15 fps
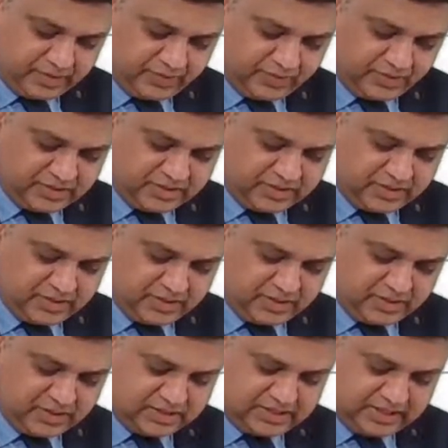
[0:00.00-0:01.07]
first year,
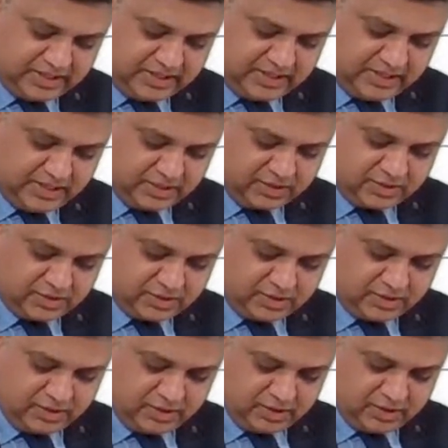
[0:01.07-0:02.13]
second year,
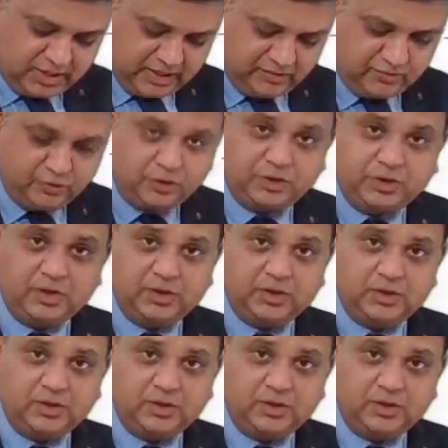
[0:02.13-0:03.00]
third year and fourth year